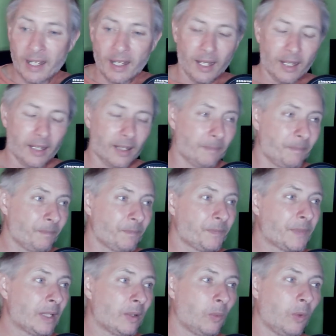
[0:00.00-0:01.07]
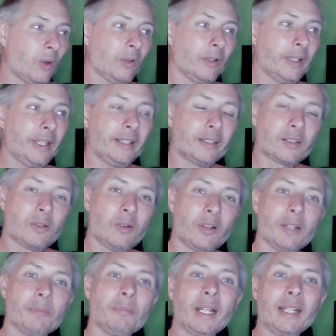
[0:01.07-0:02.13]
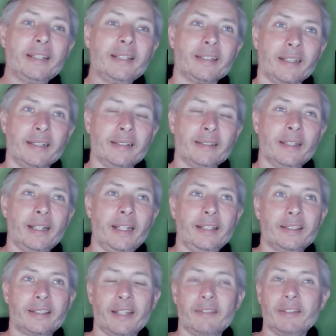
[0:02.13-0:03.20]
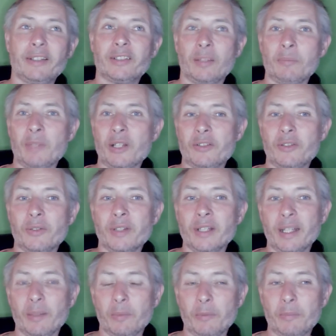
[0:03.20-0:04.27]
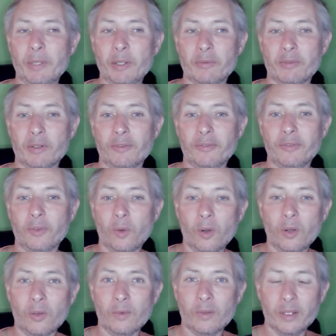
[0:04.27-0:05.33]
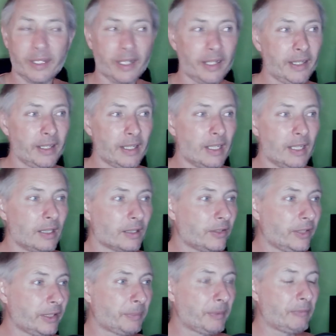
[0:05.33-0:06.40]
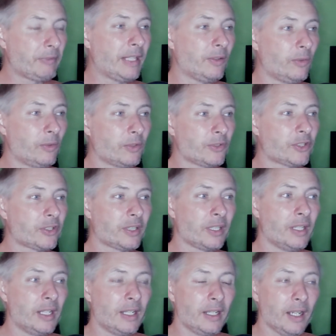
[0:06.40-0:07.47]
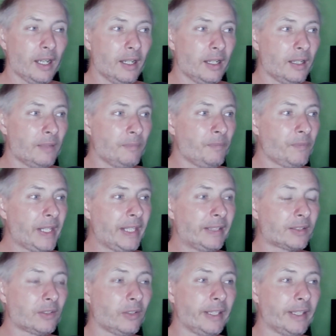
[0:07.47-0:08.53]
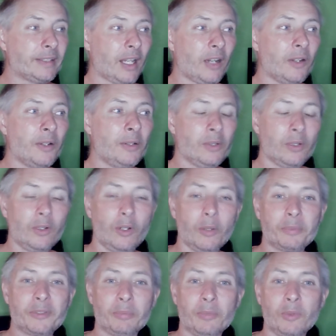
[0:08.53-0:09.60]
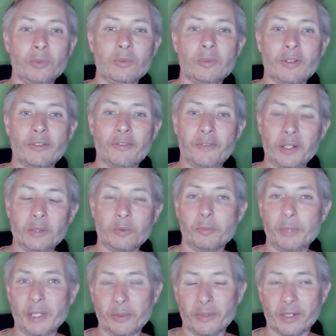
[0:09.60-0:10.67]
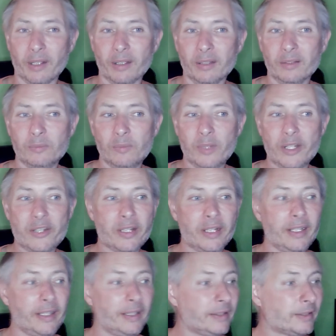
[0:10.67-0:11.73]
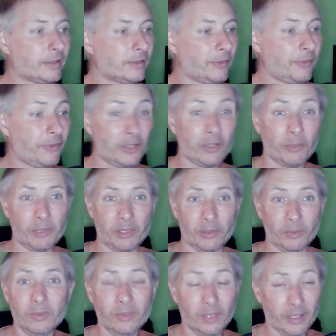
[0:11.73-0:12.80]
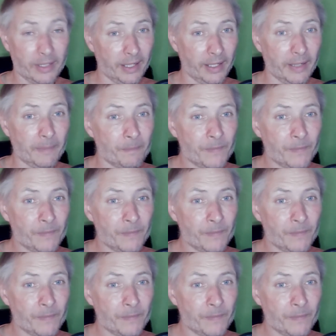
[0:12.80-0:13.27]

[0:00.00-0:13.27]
Um, what is quite amazing is there is so much you can get with Role 4, okay? Because it's been relaunched. Um, it's got its own optimal funnel builder which is phenomenal, okay?